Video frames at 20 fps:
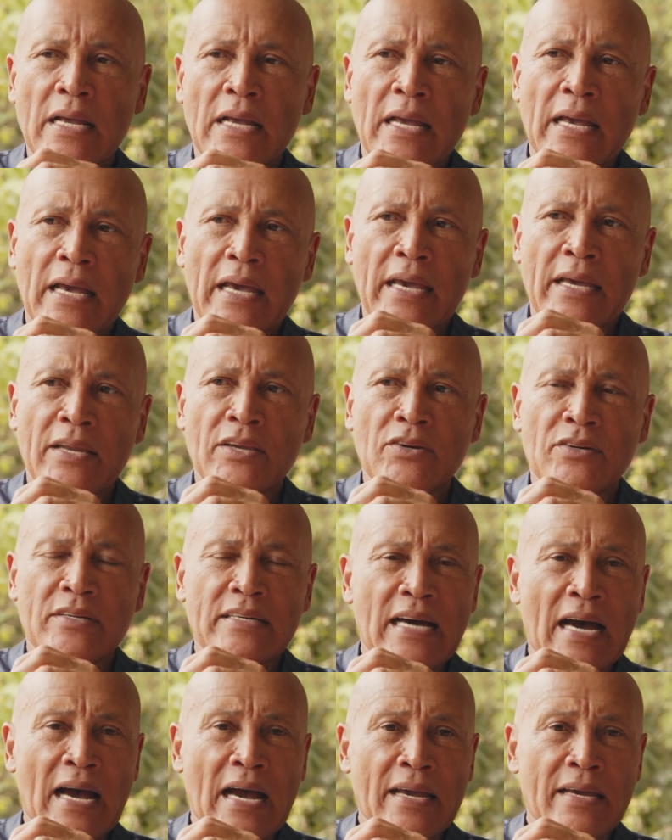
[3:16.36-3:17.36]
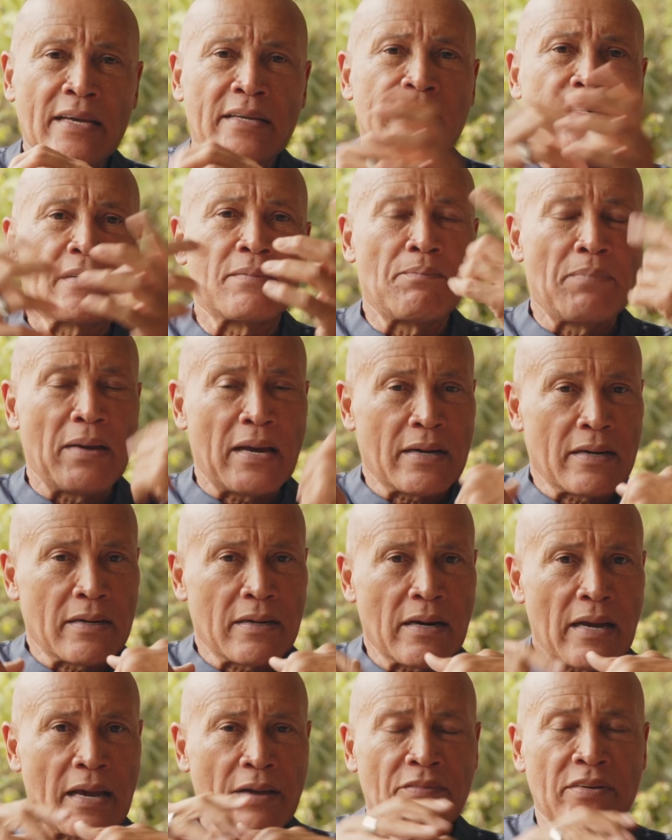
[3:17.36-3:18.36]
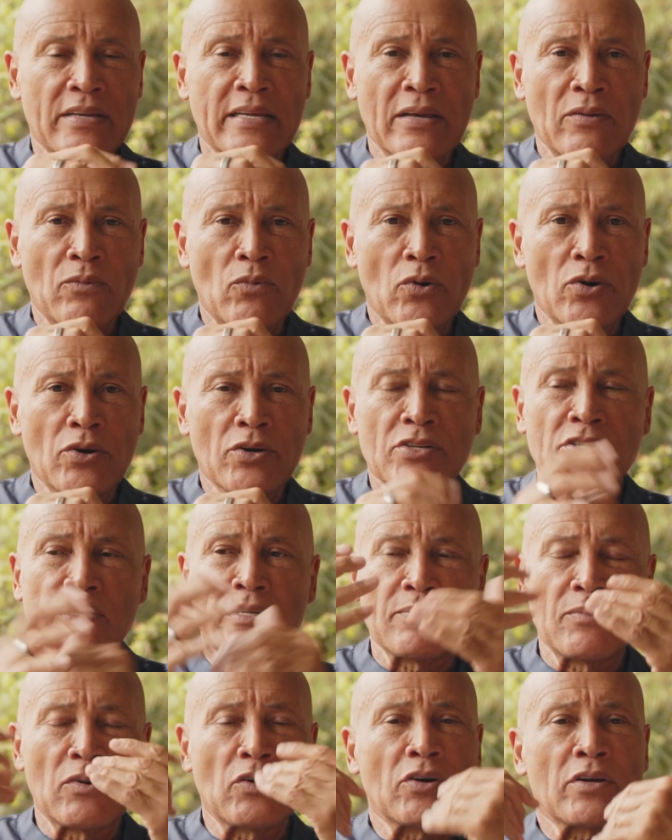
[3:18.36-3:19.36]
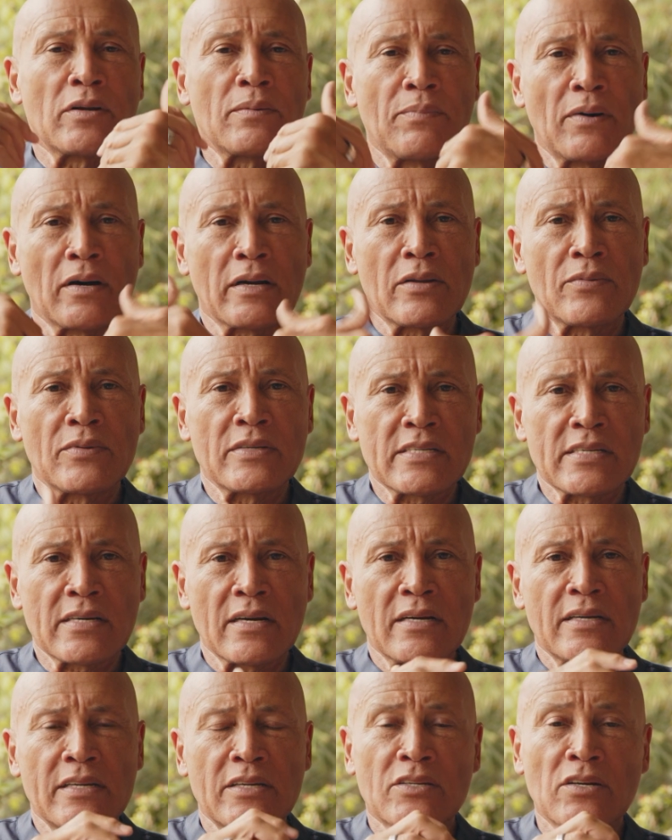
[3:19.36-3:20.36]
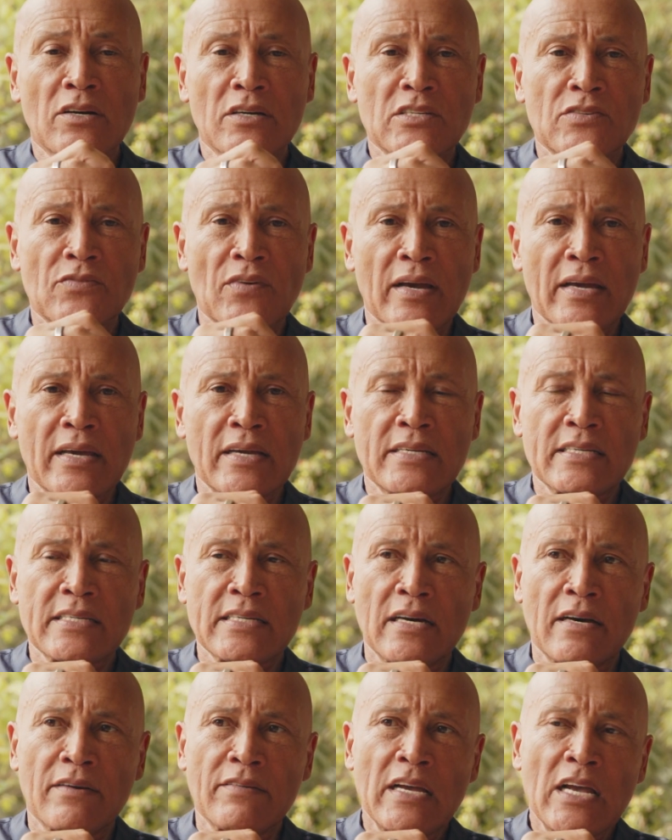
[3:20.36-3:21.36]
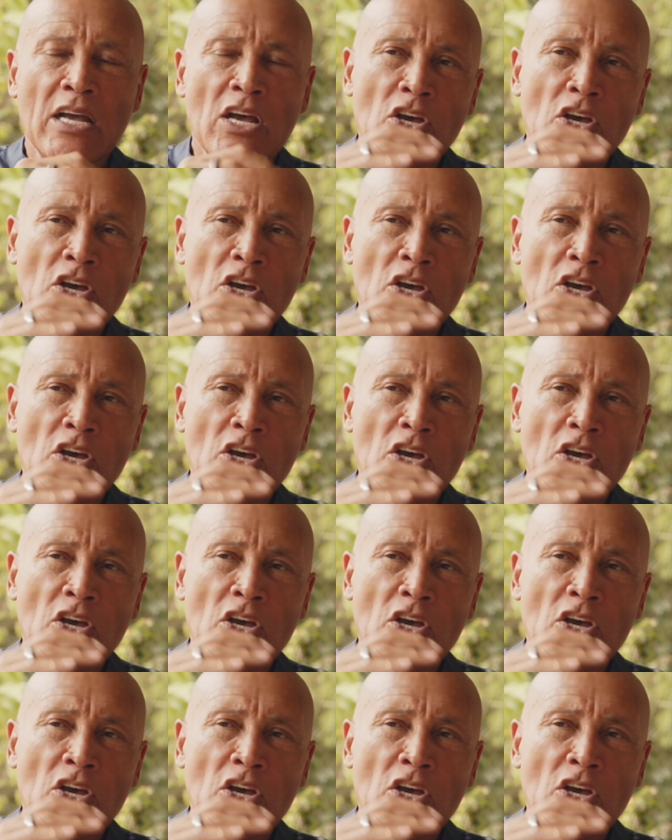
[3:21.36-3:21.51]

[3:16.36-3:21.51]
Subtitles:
in your diet, the better everything works, the more the body will start detoxifying itself.